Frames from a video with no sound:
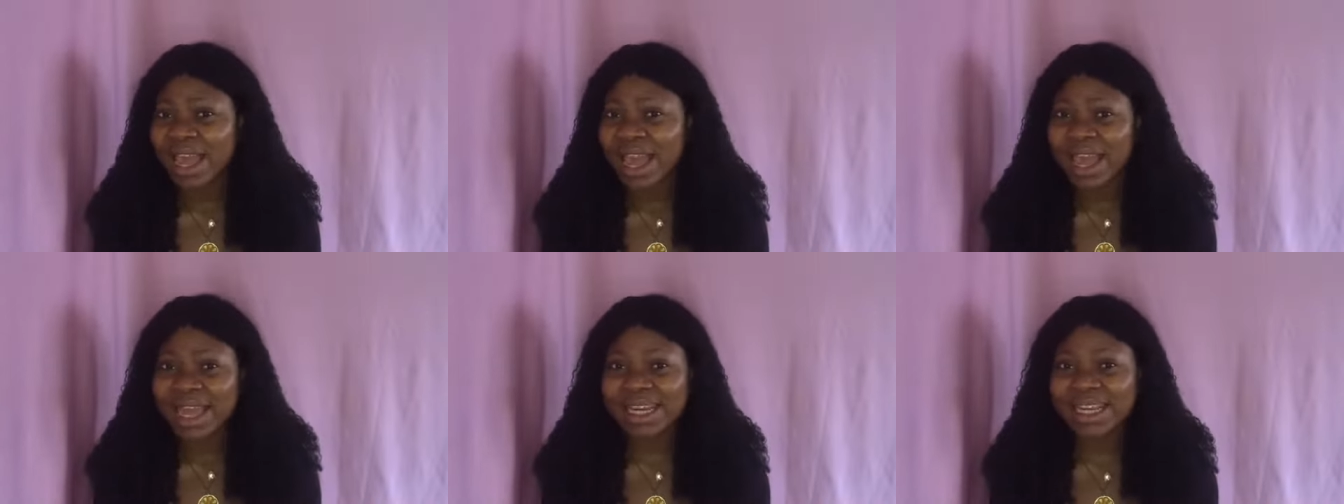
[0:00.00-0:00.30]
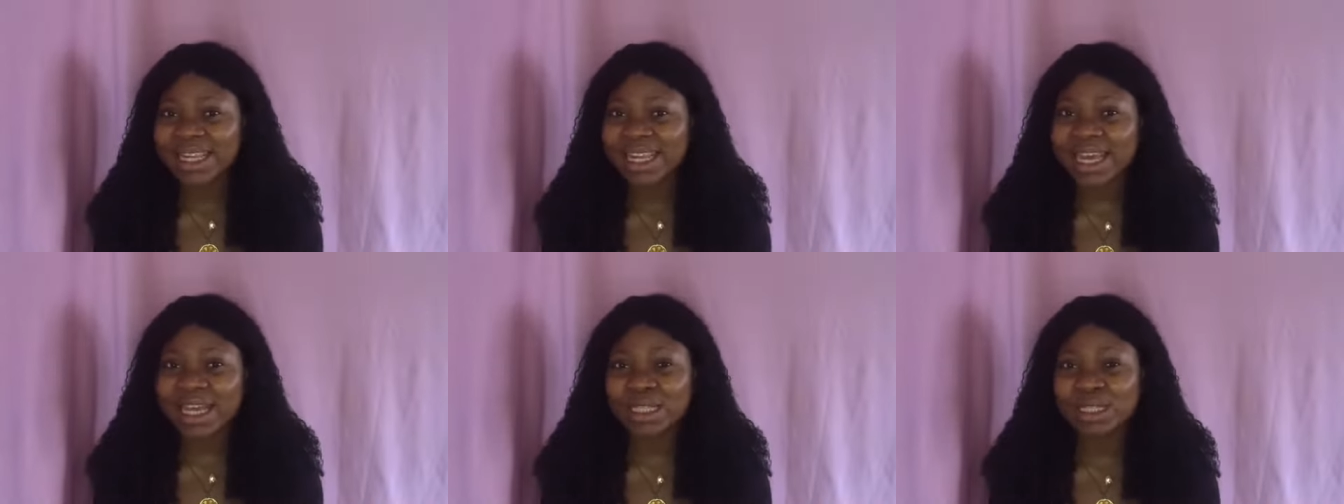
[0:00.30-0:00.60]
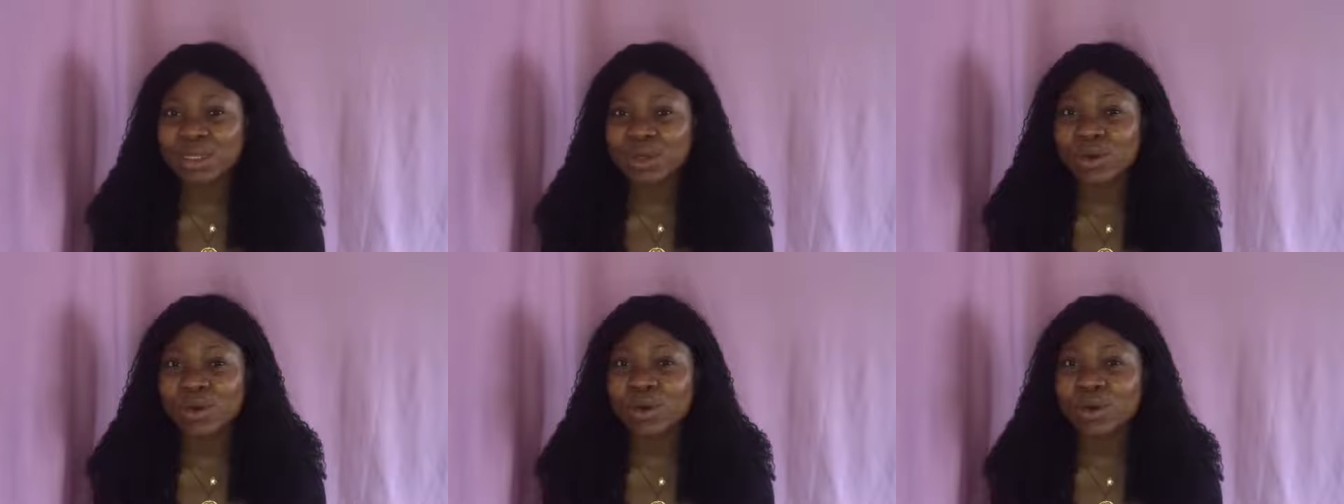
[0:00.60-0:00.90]
and
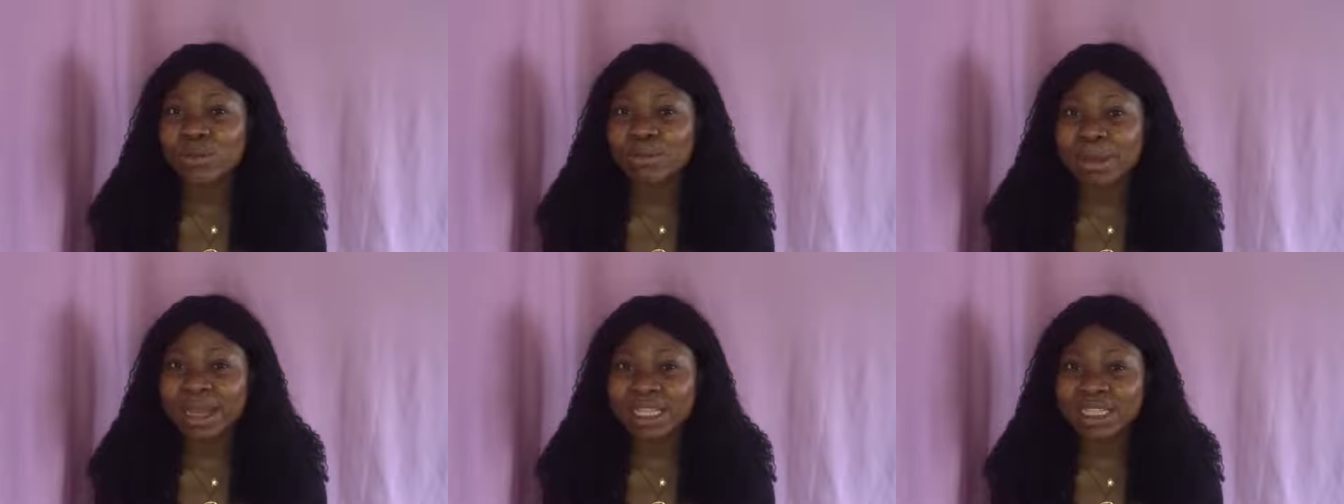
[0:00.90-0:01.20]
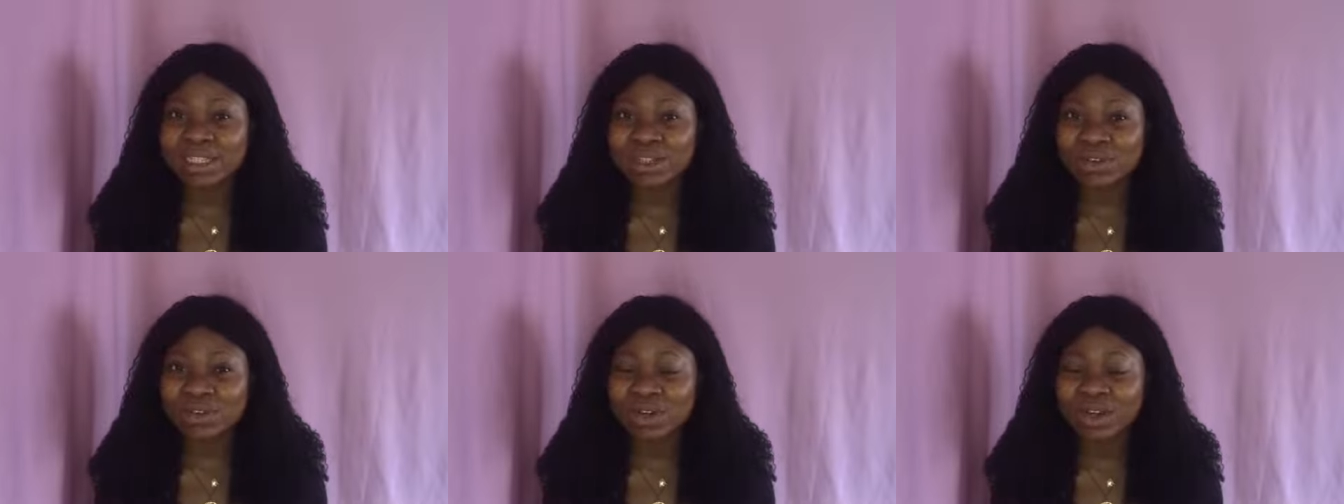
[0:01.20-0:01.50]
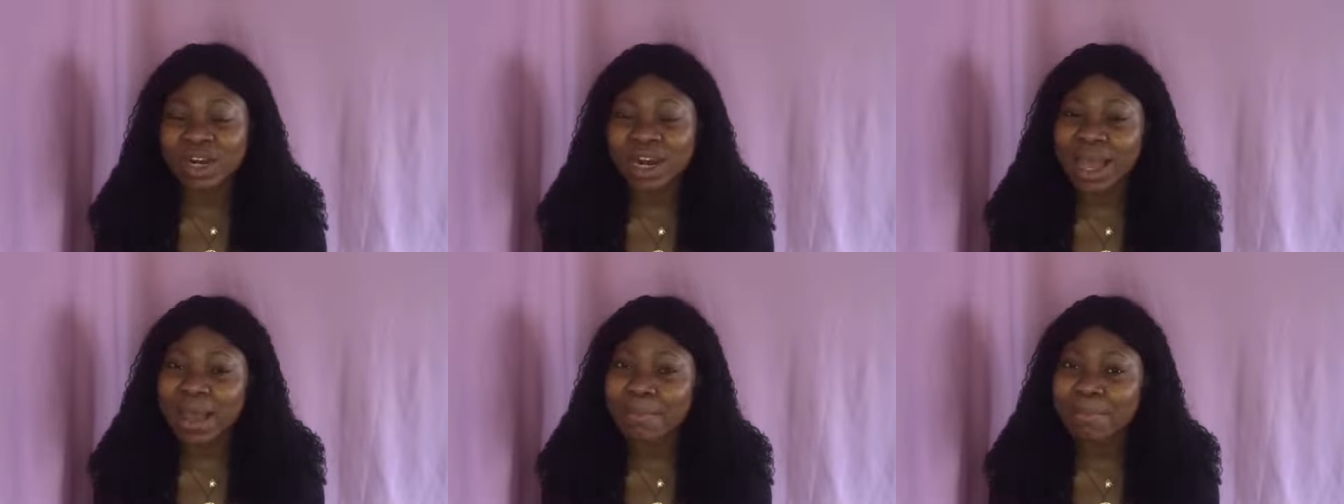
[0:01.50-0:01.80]
get your own
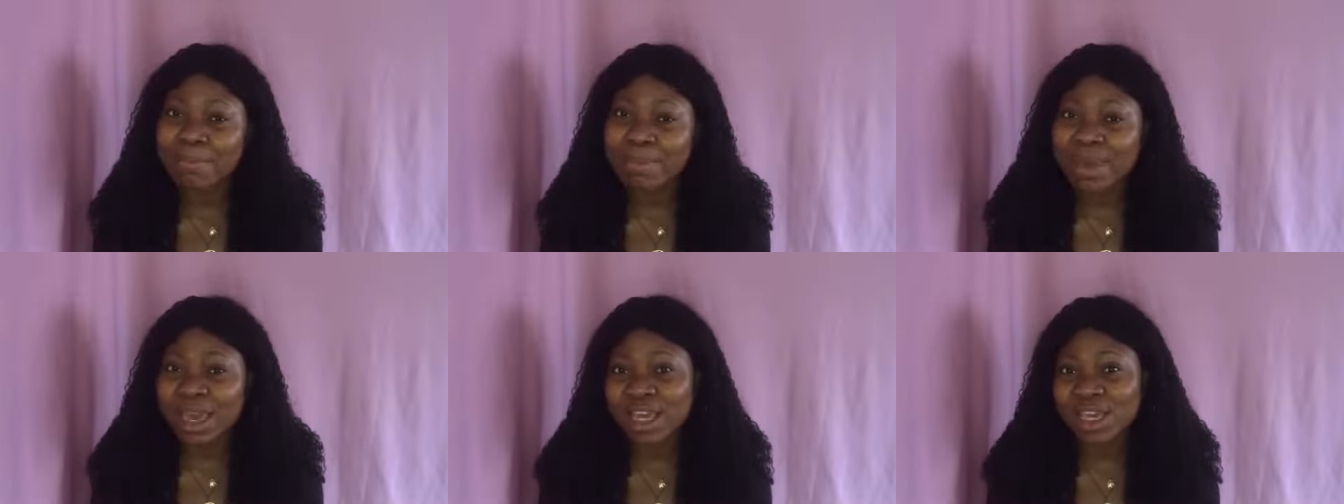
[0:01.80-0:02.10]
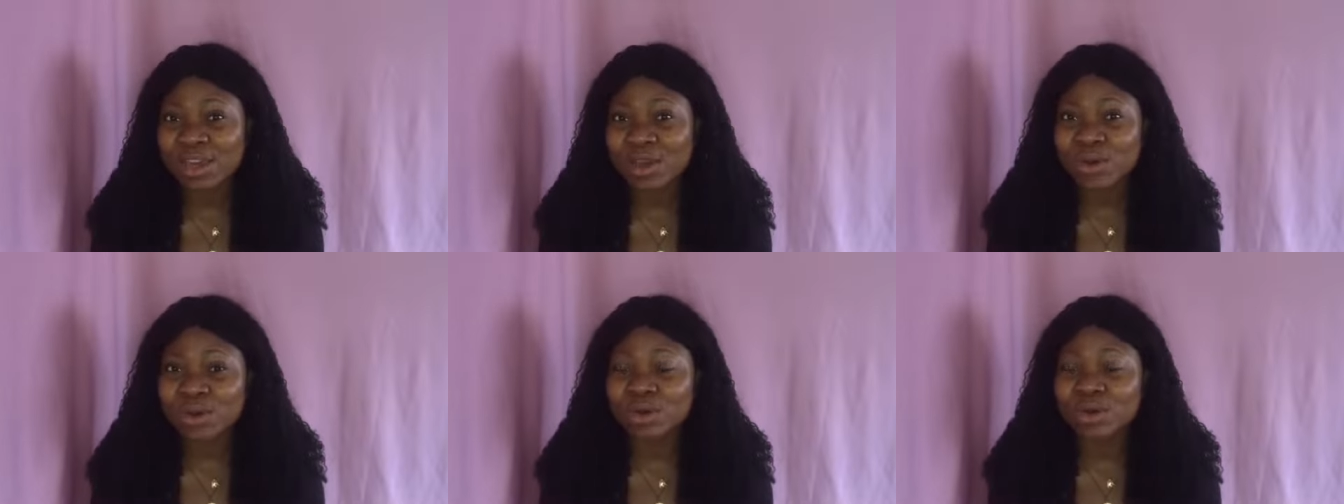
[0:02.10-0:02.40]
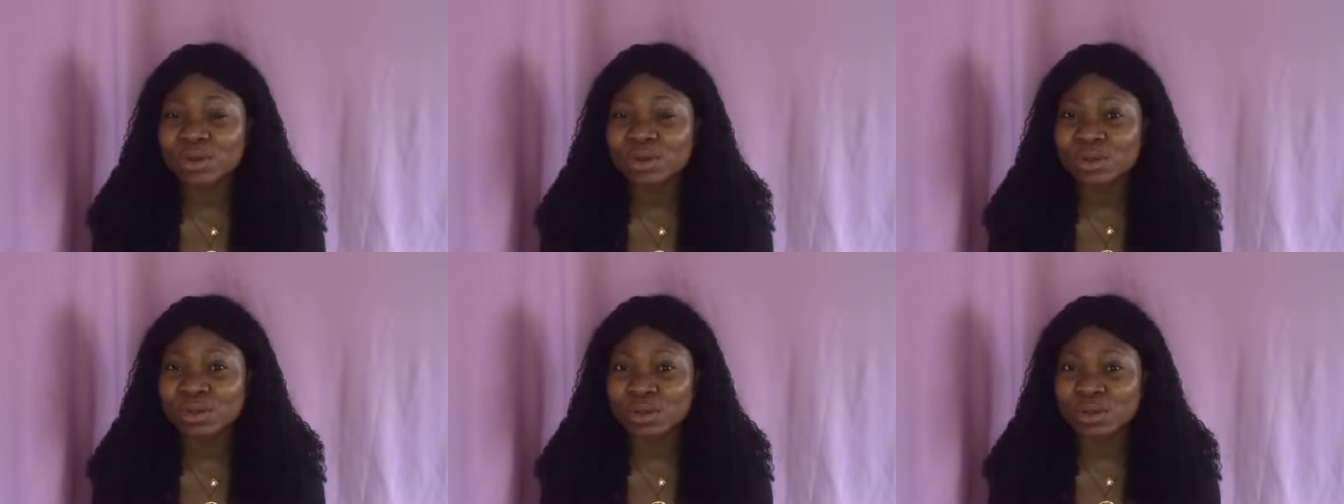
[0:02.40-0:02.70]
material and make your
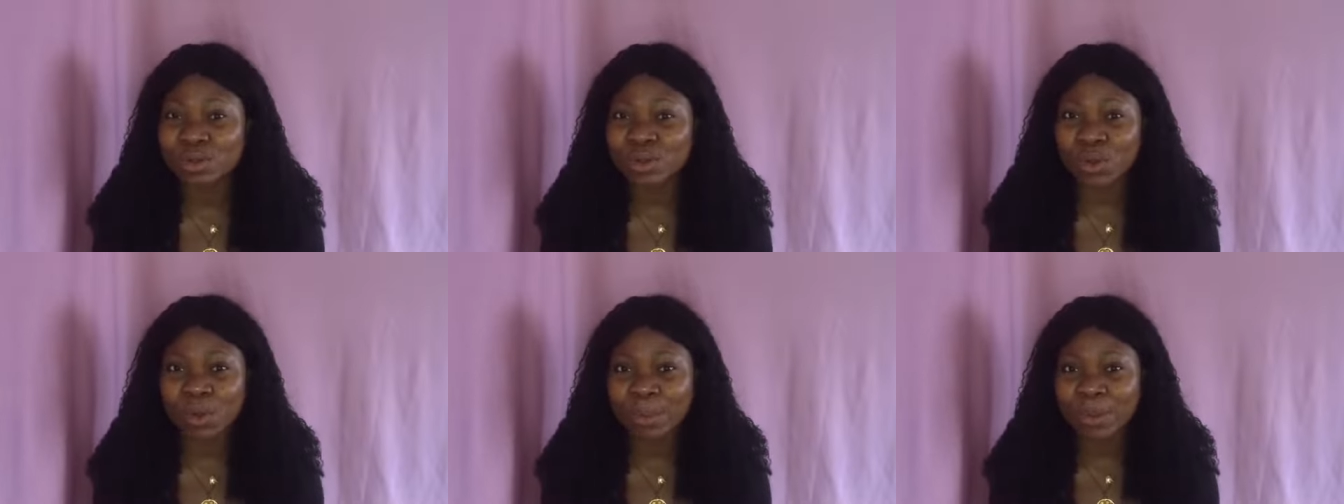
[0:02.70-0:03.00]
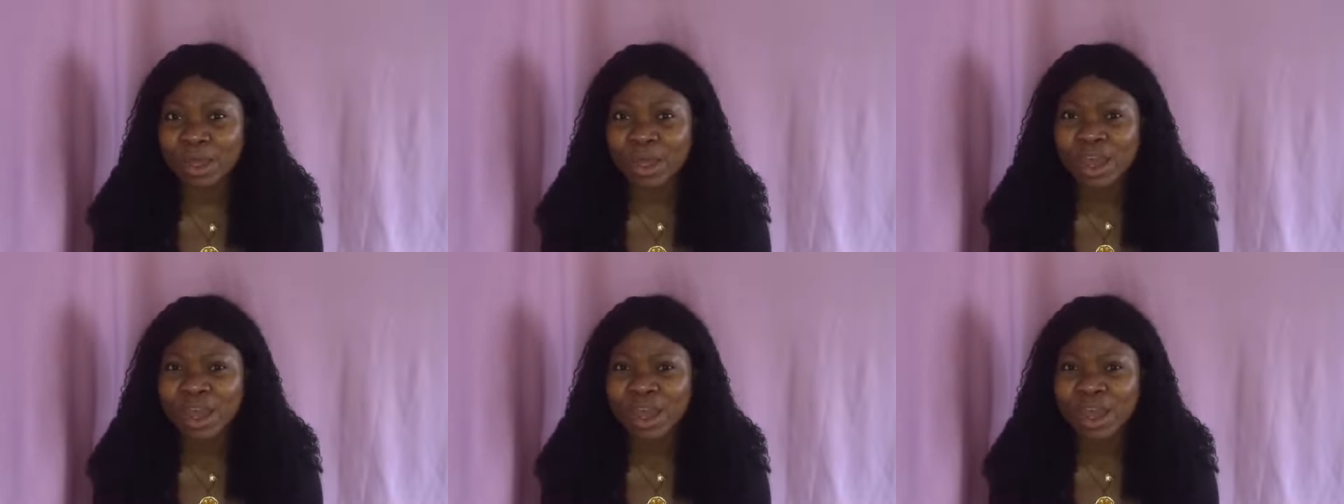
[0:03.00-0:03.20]
own soap